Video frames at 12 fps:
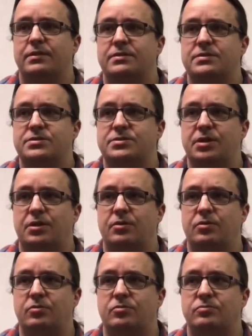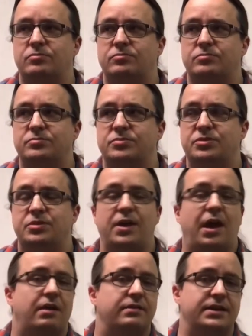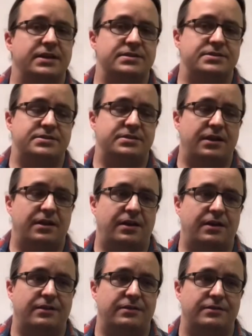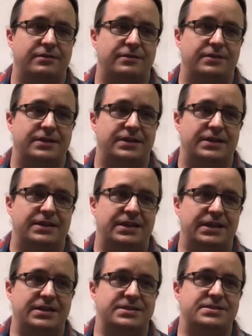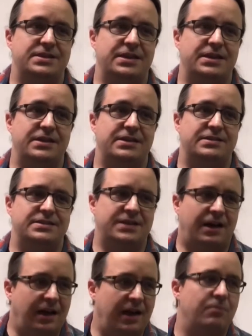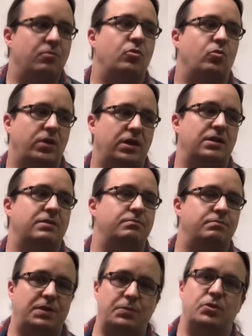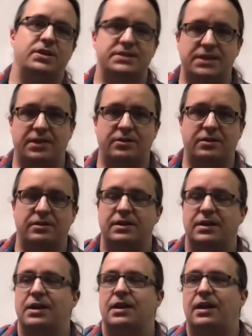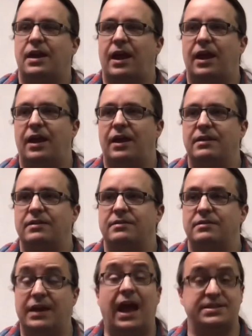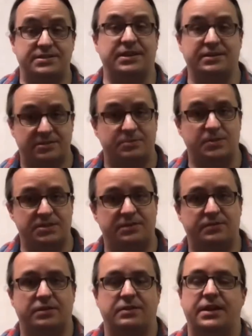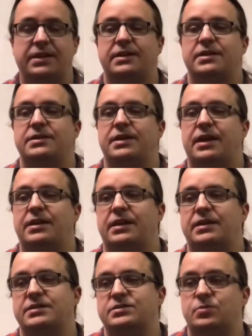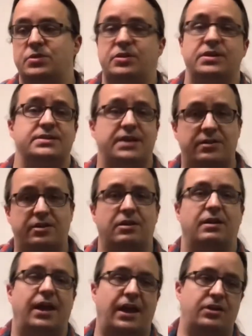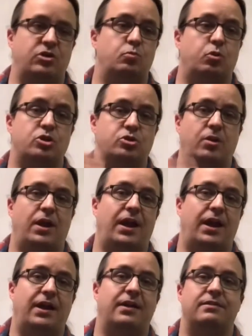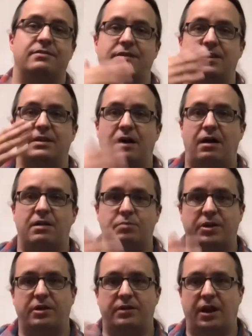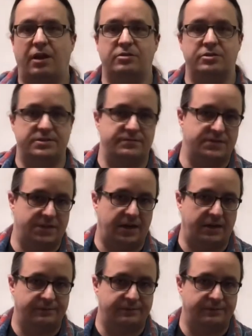So yeah, it is the time when people get together, and casting specifically is when you get together and you portray the non-player characters of the setting.